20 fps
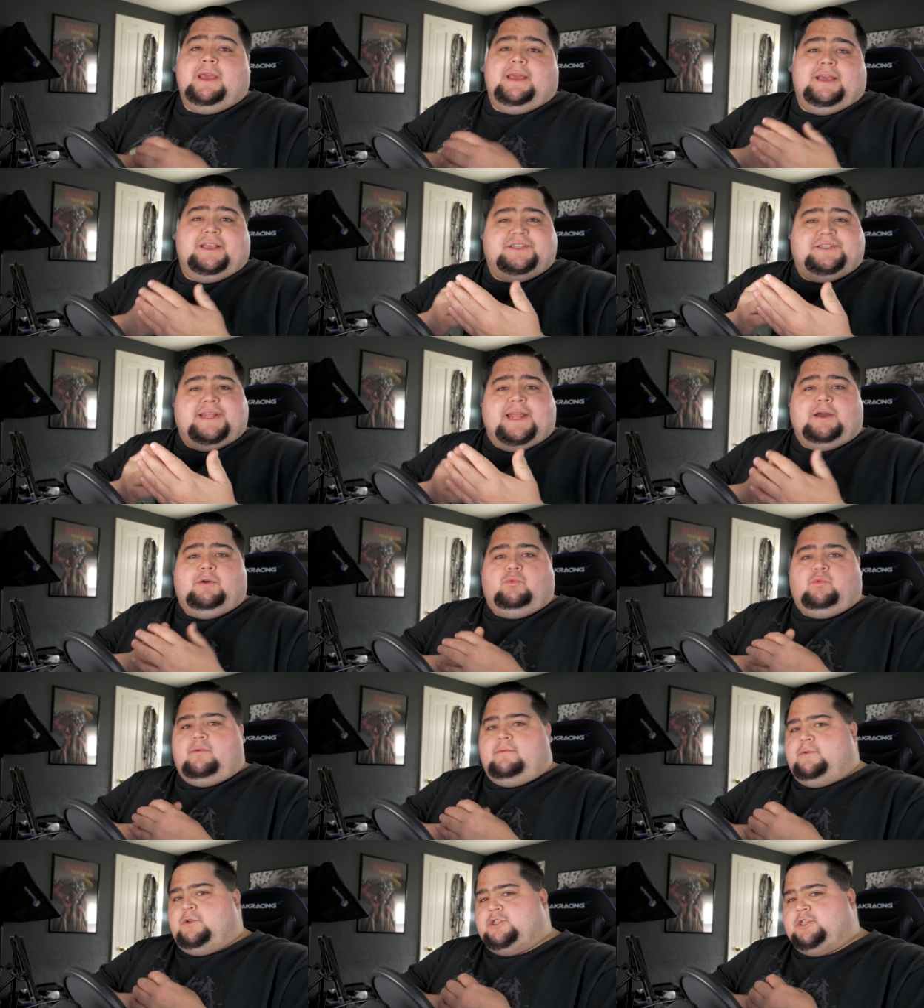is now
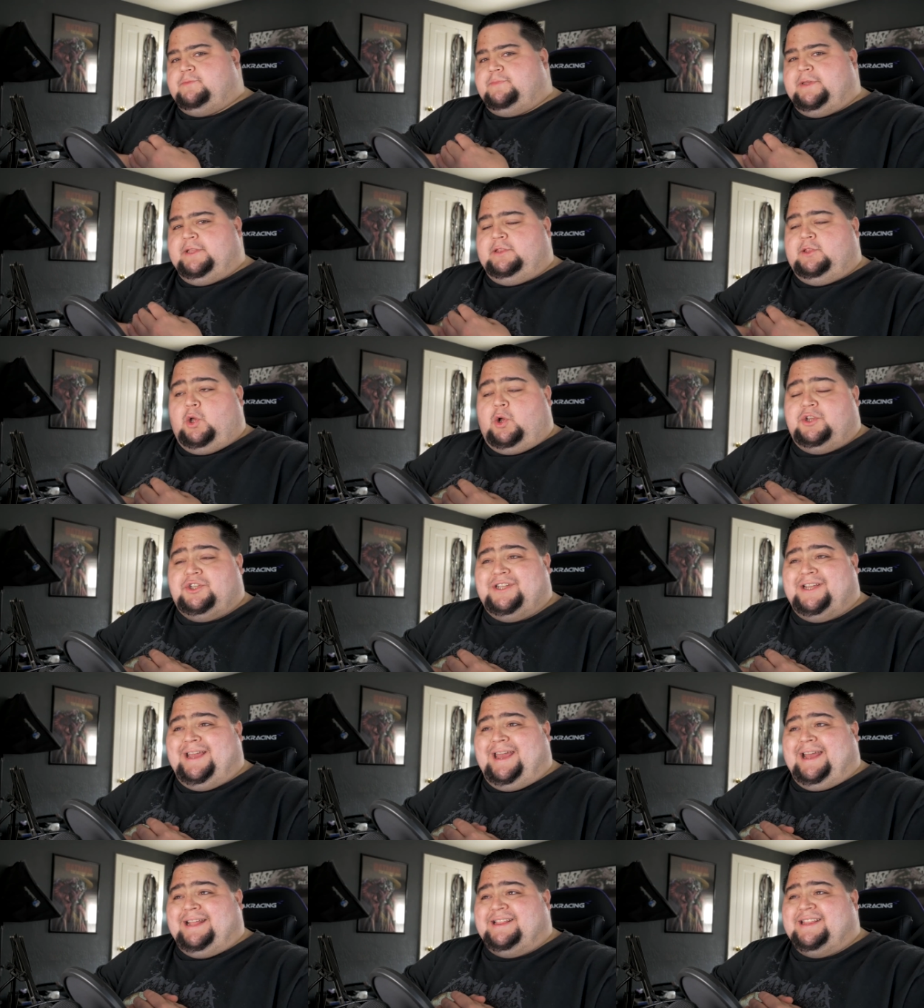rumored to be
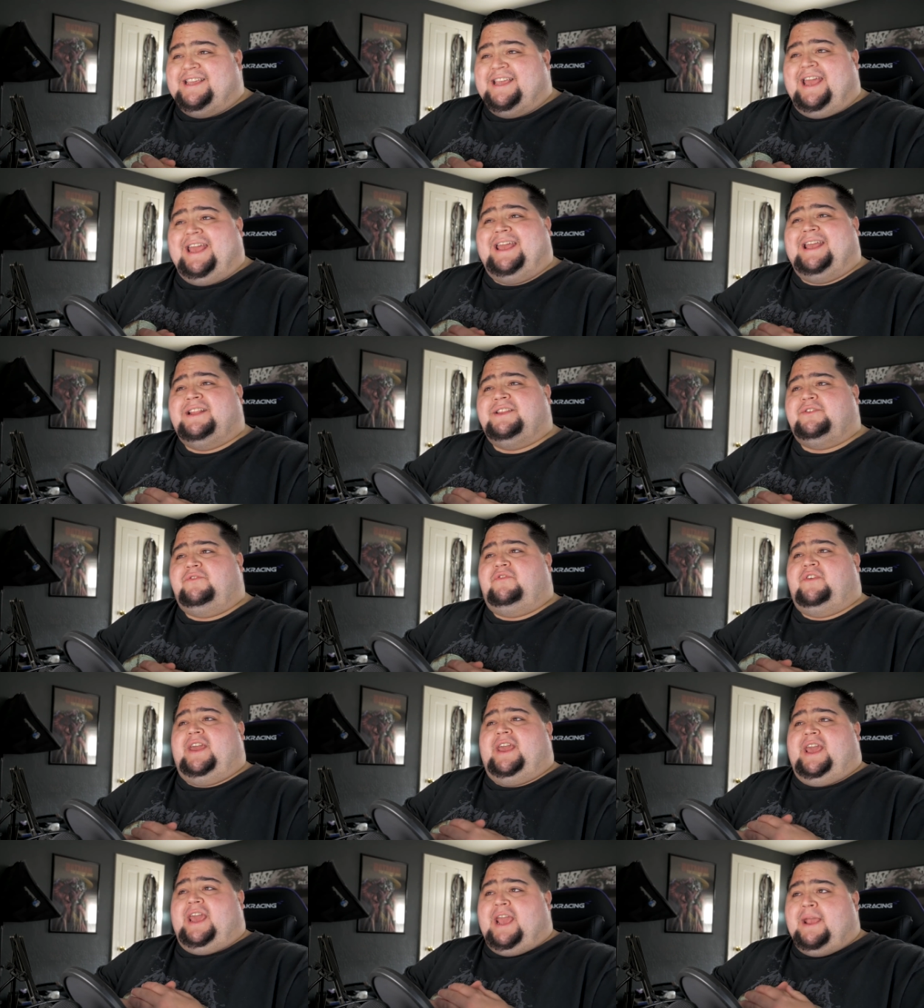launching at the end
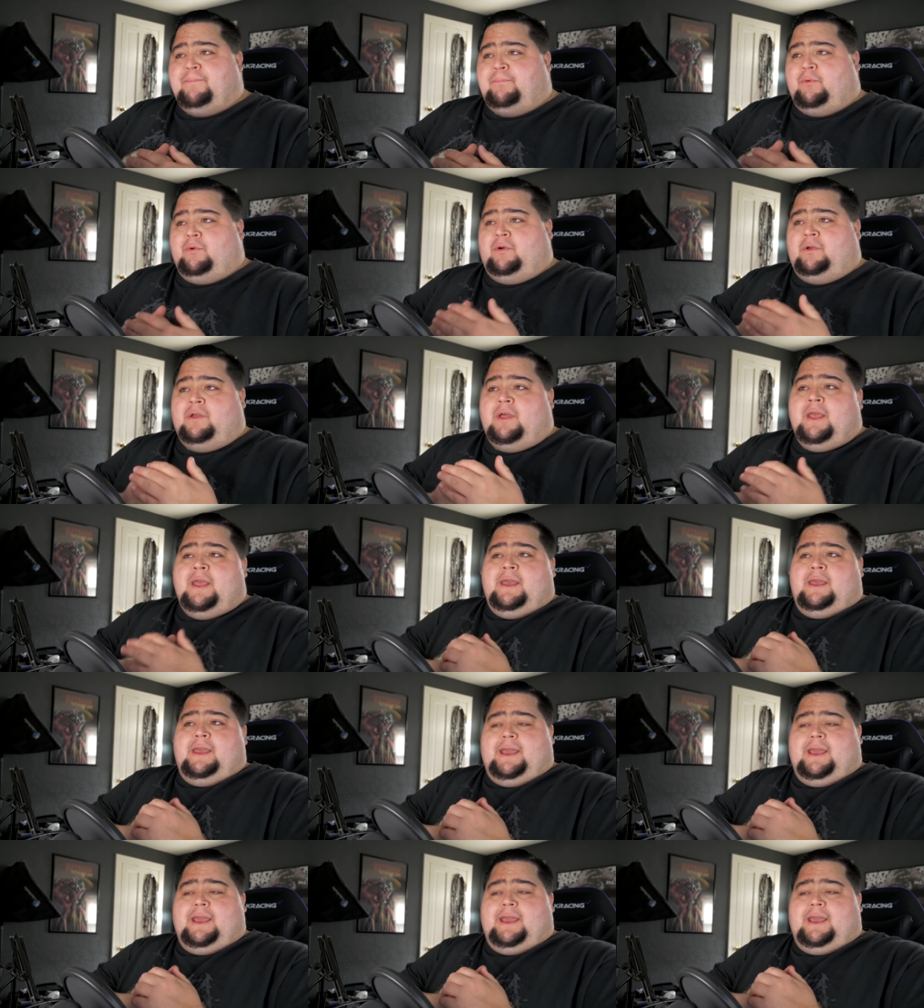of April.